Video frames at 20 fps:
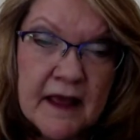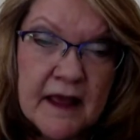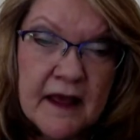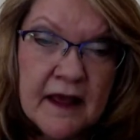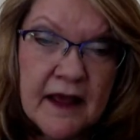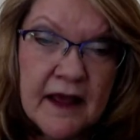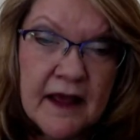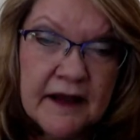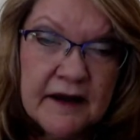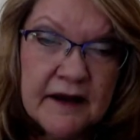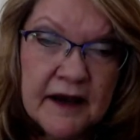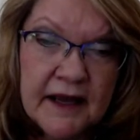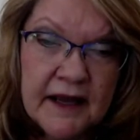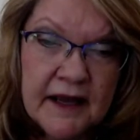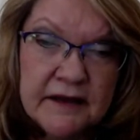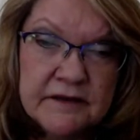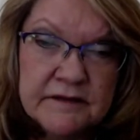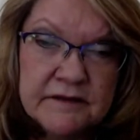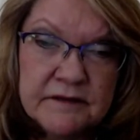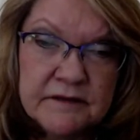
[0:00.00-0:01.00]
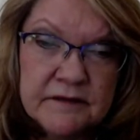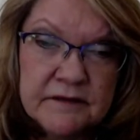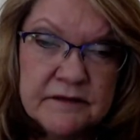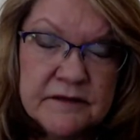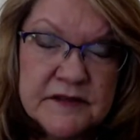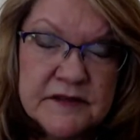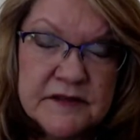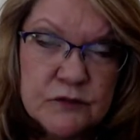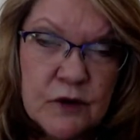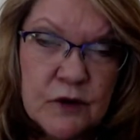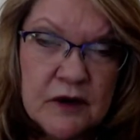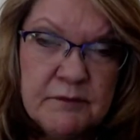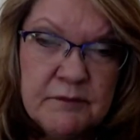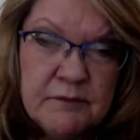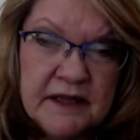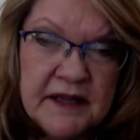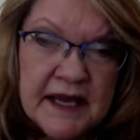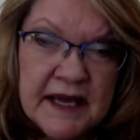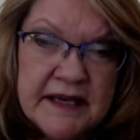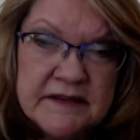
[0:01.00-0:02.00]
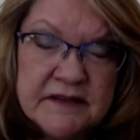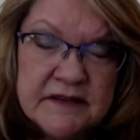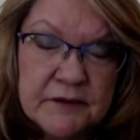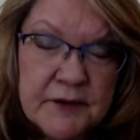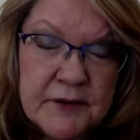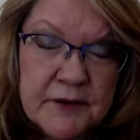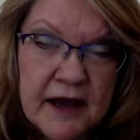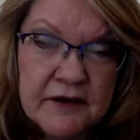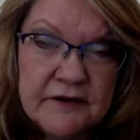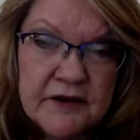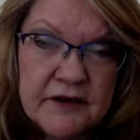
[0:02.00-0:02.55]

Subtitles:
and I swung my legs around